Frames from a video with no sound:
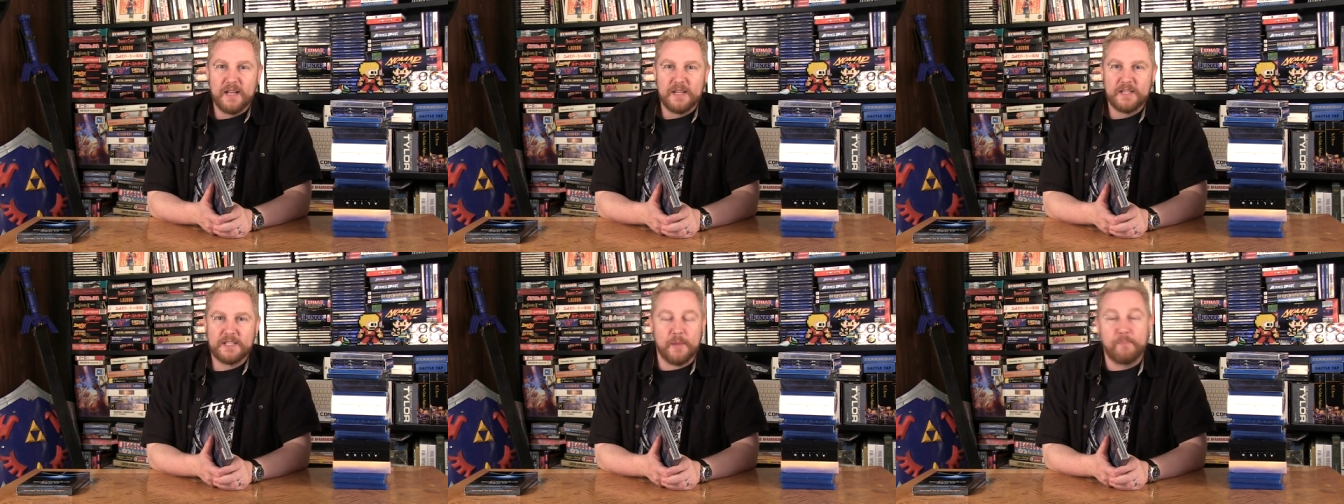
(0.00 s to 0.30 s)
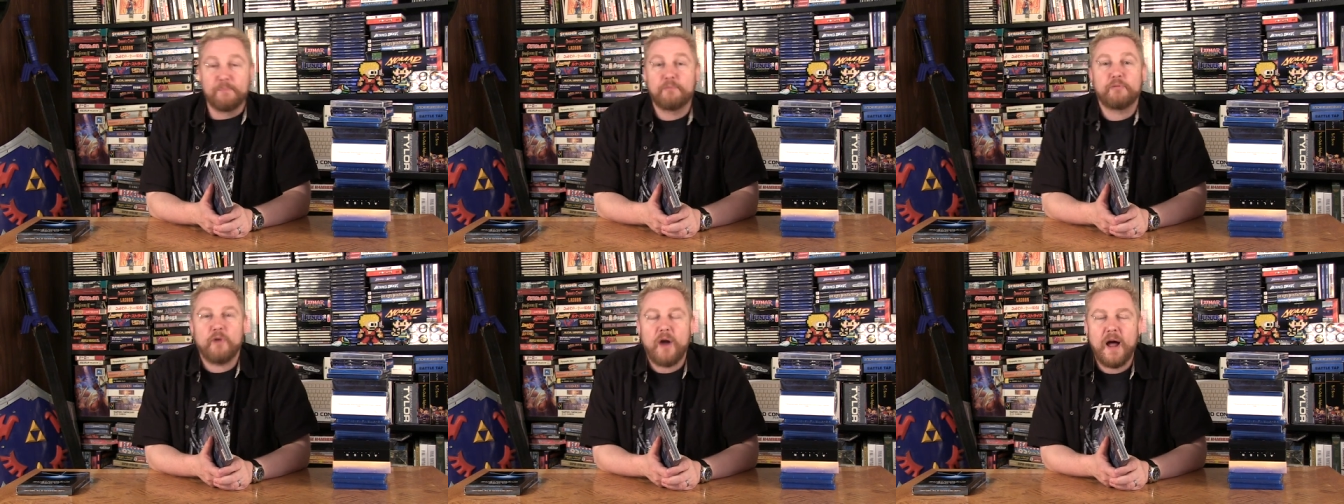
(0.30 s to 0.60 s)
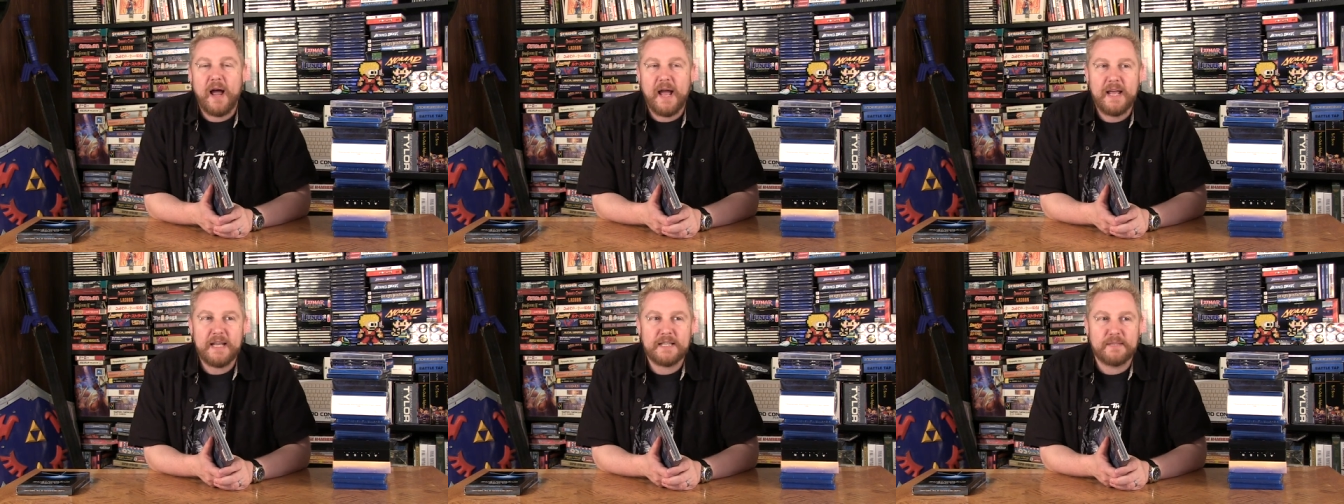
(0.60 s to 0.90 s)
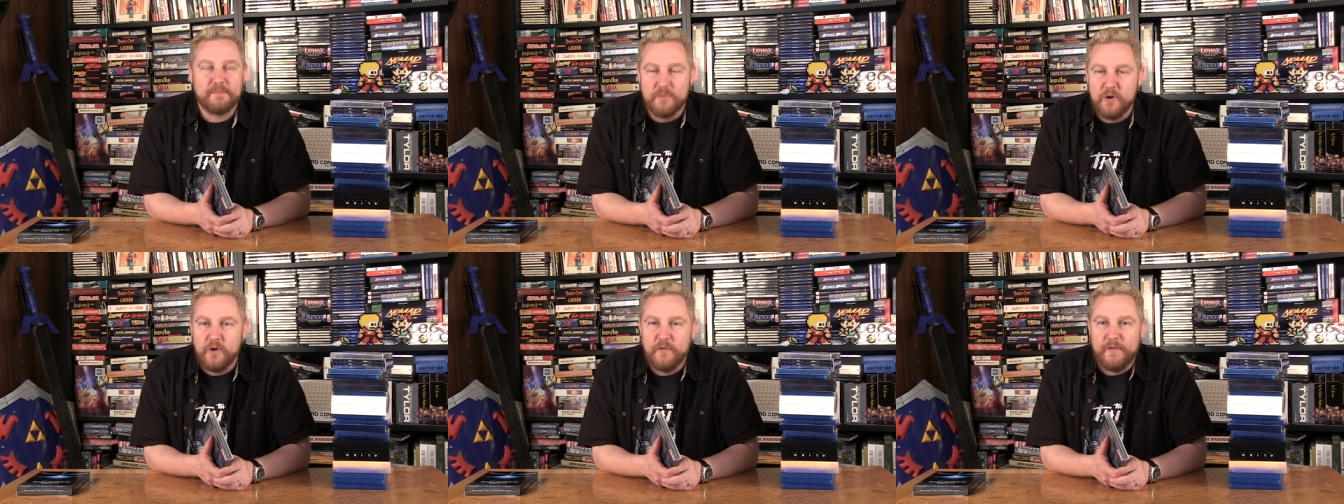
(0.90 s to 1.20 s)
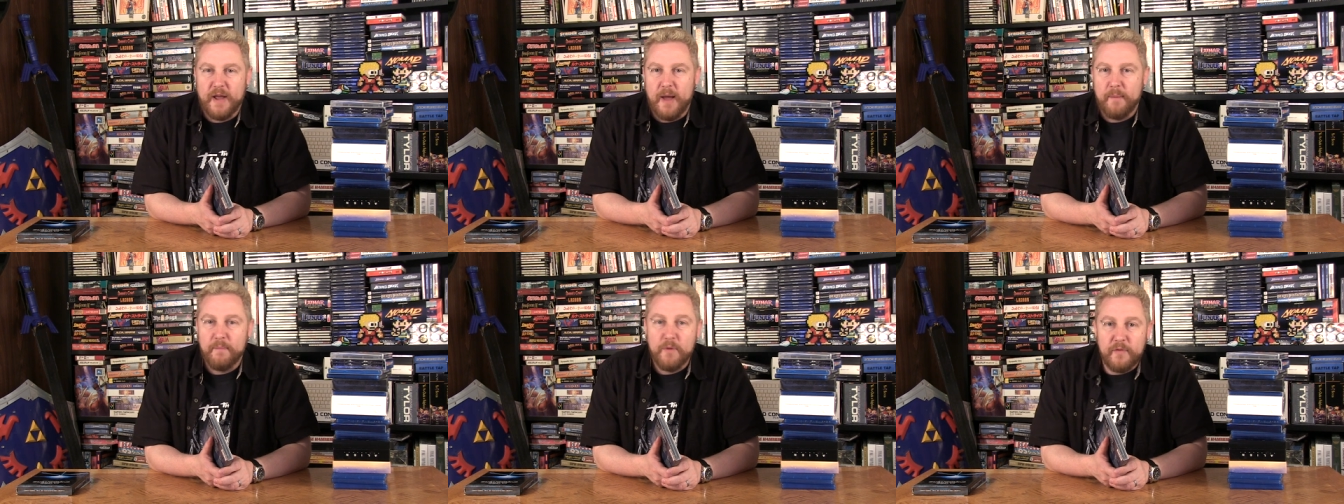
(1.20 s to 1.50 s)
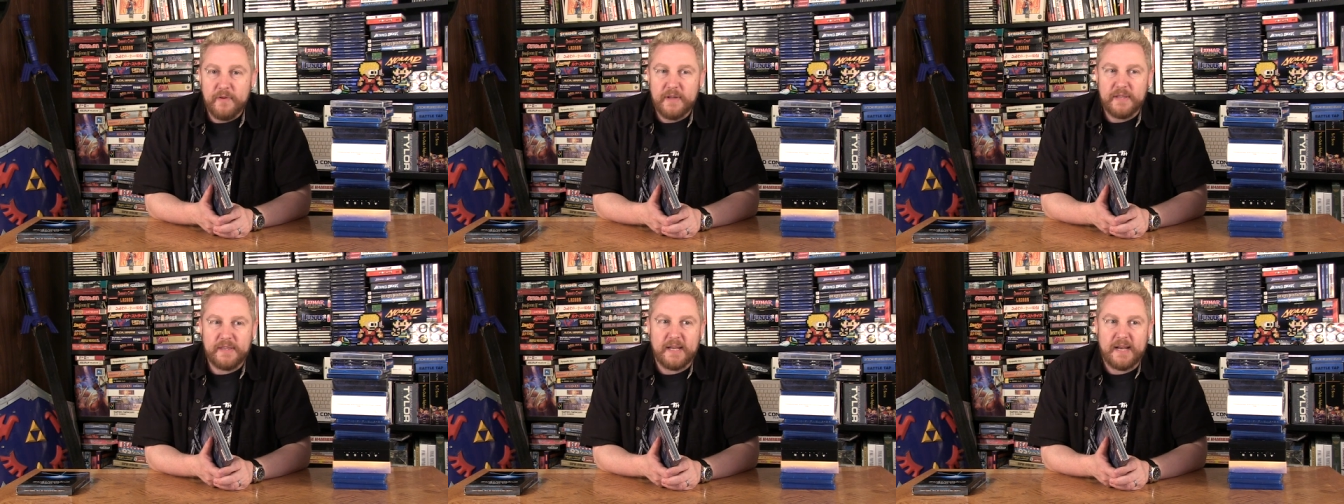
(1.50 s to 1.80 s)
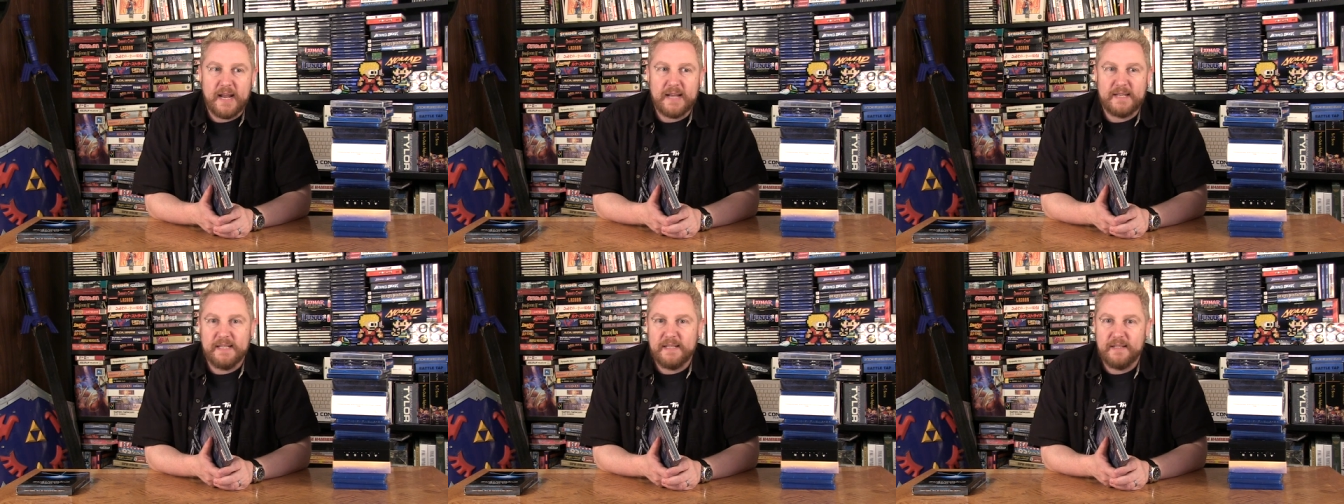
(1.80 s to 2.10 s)
surprise movie, a movie
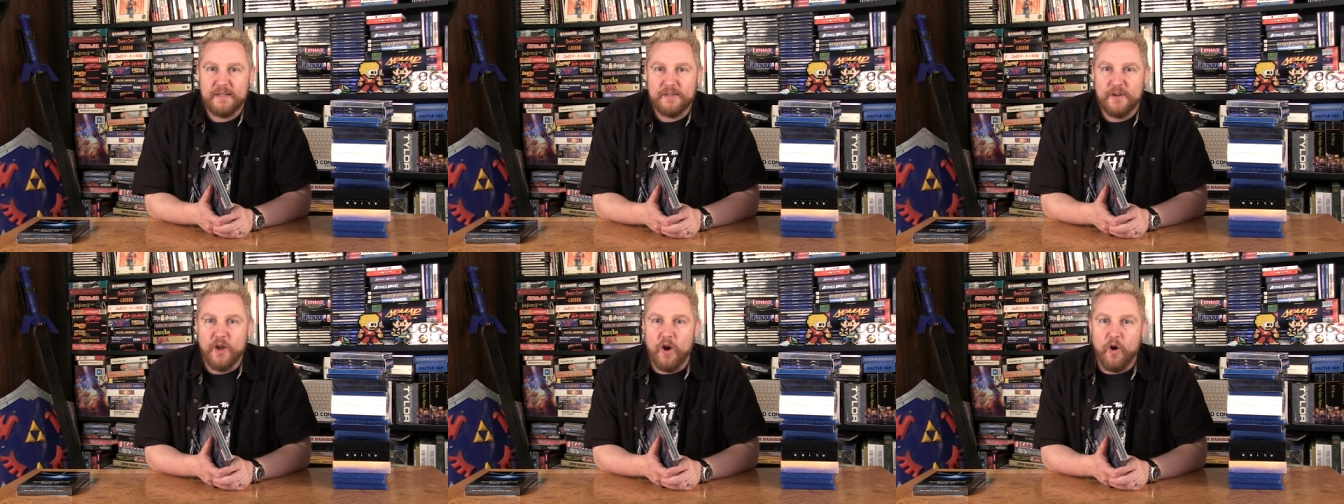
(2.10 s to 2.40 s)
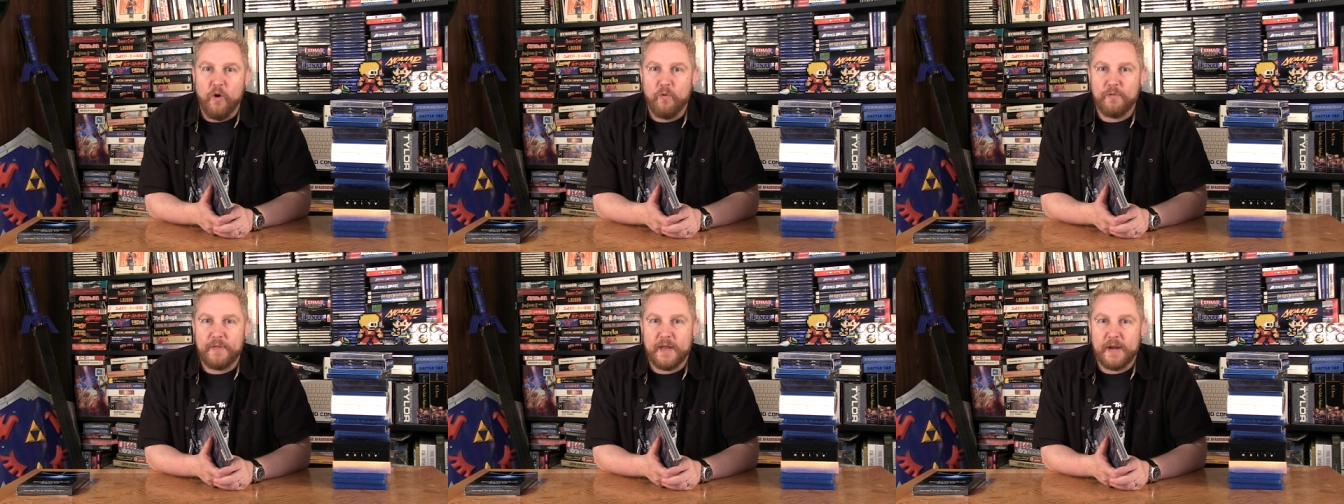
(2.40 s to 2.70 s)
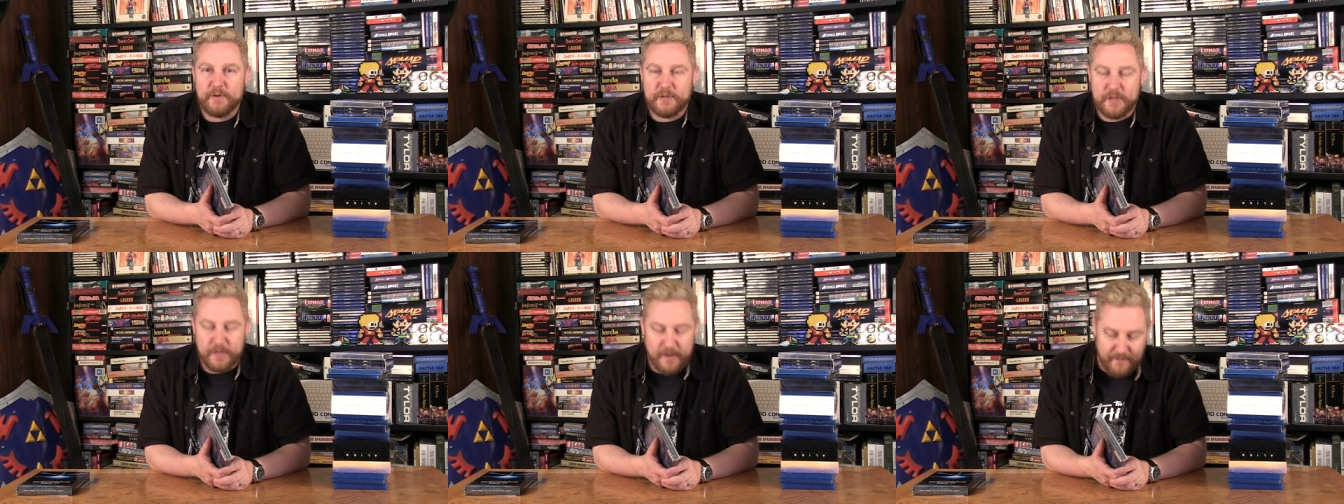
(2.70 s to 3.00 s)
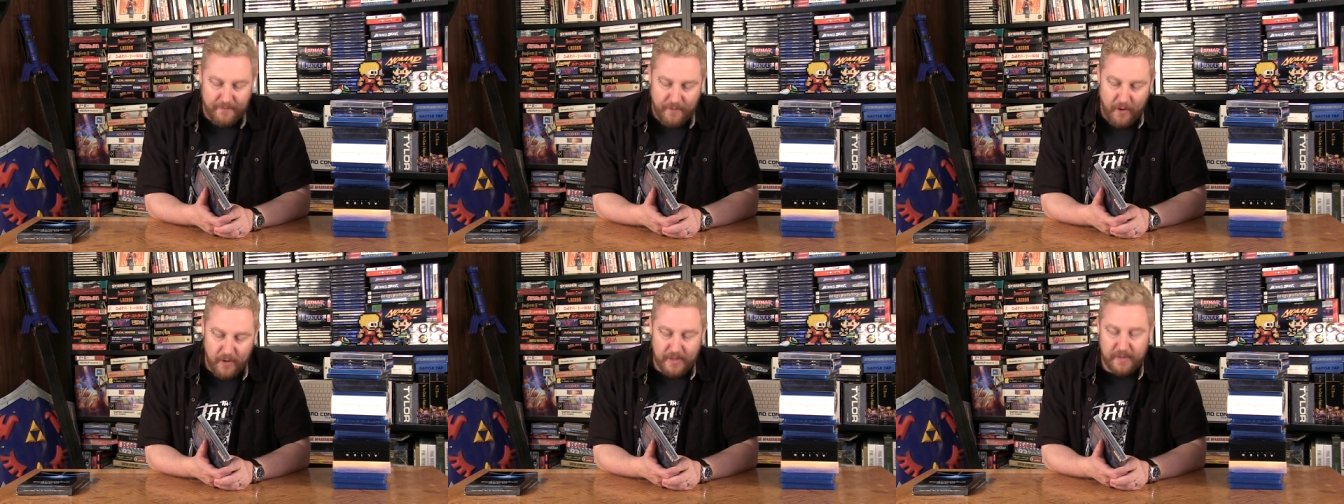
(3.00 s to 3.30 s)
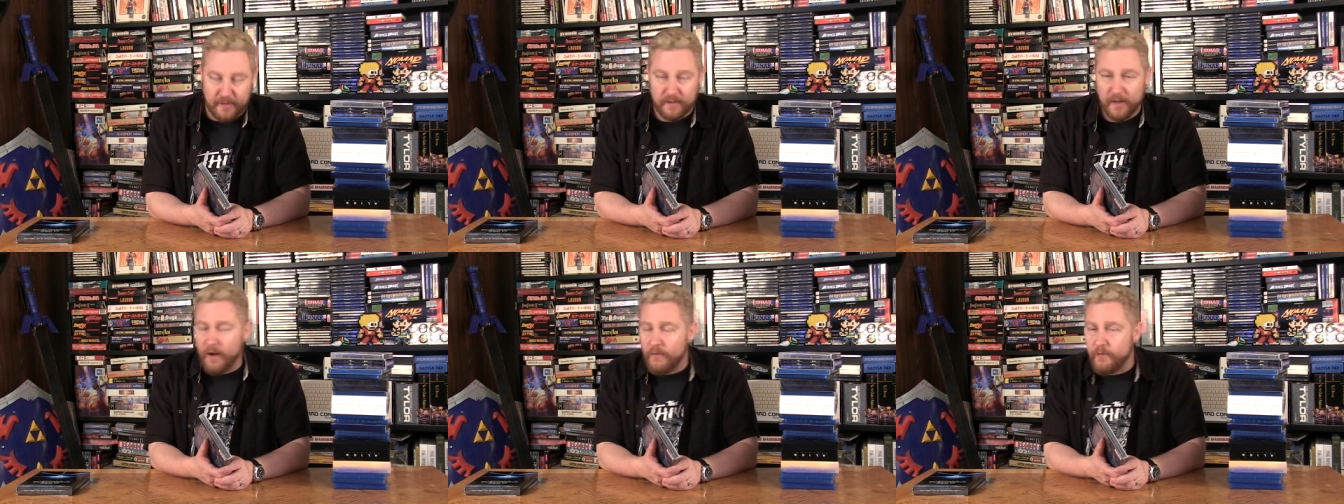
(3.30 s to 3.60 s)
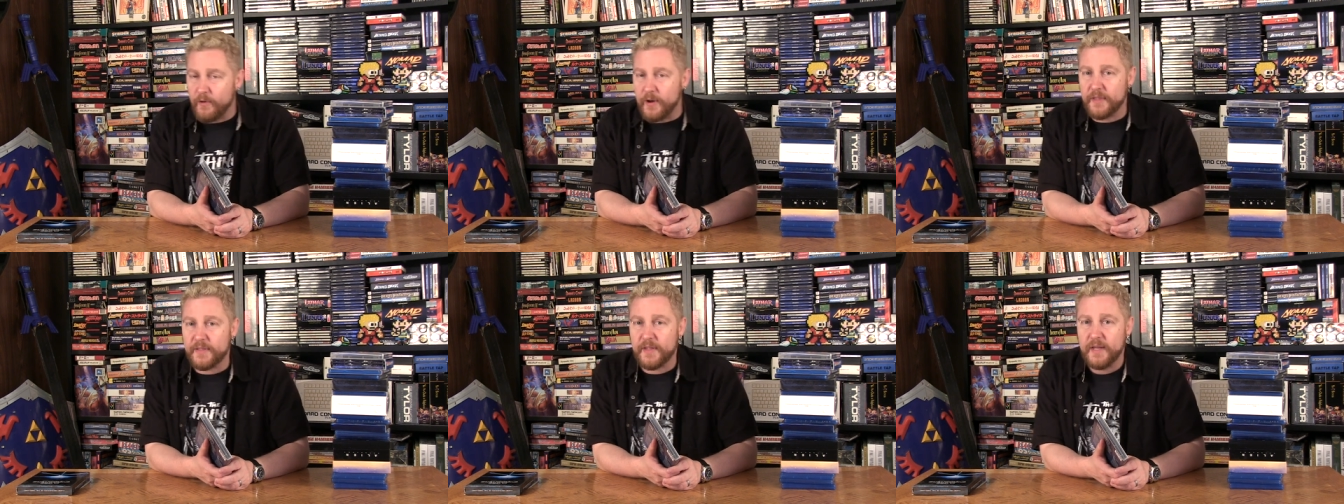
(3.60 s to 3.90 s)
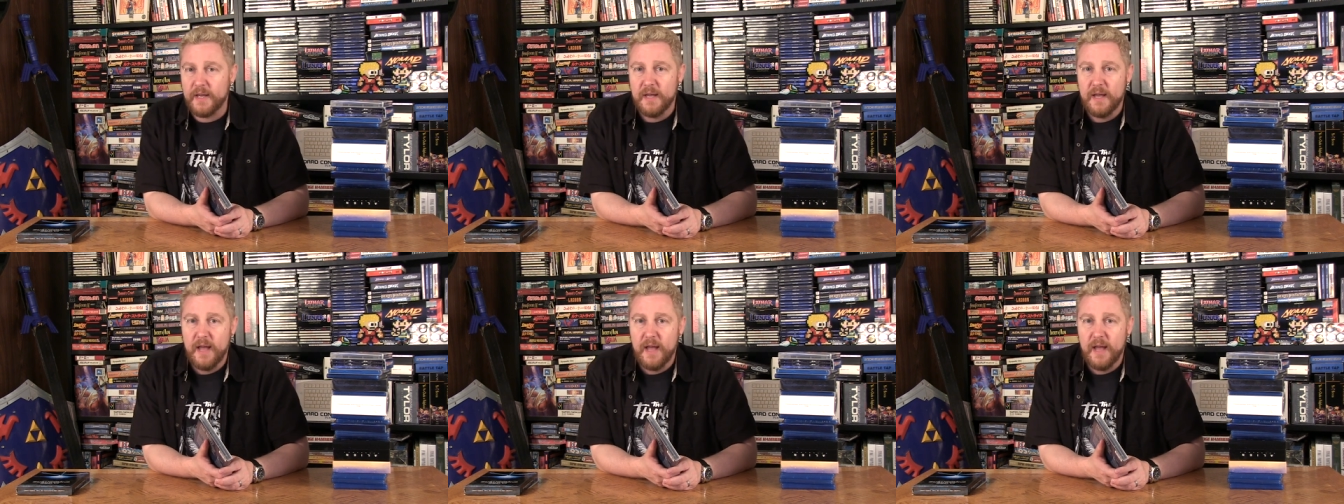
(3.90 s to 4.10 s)
that I didn't know that I was going to fall in love with,